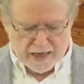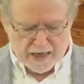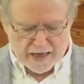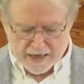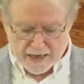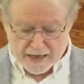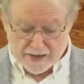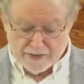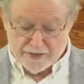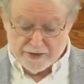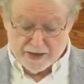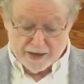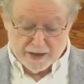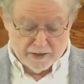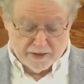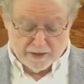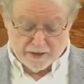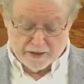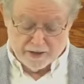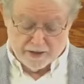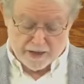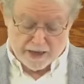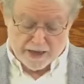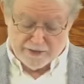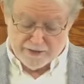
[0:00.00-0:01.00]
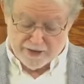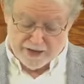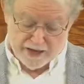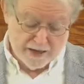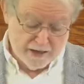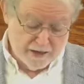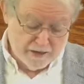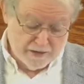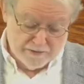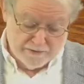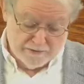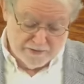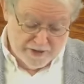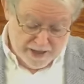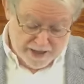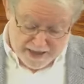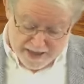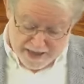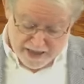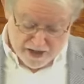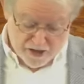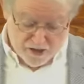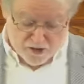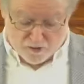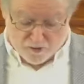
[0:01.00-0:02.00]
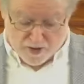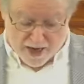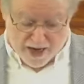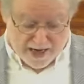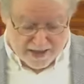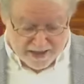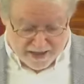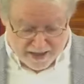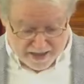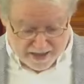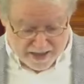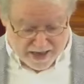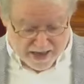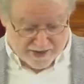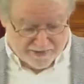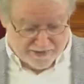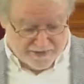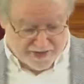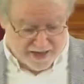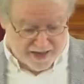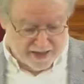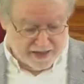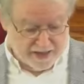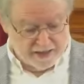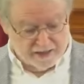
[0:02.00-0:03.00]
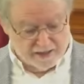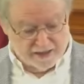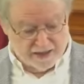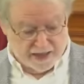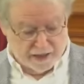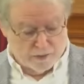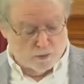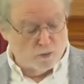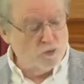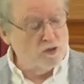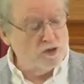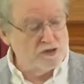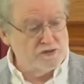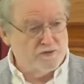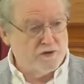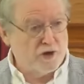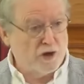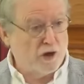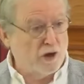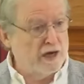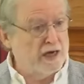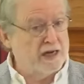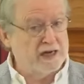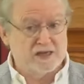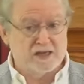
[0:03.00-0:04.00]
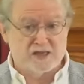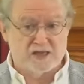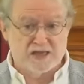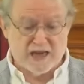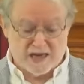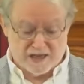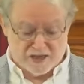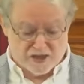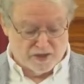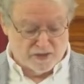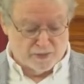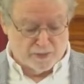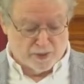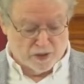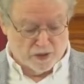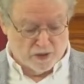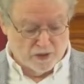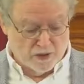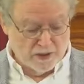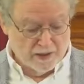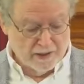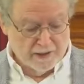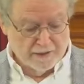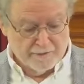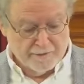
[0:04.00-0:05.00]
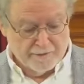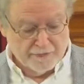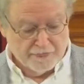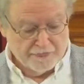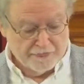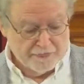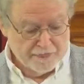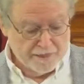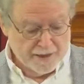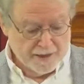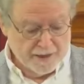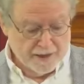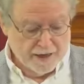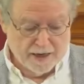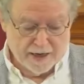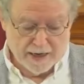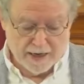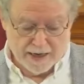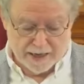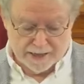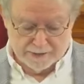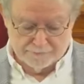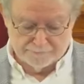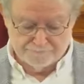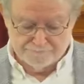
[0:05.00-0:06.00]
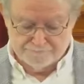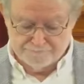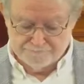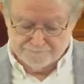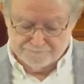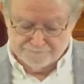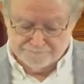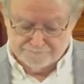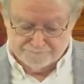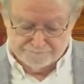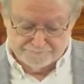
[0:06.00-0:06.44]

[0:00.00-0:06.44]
And I think the kids read it, and I think it was very accessible. Kara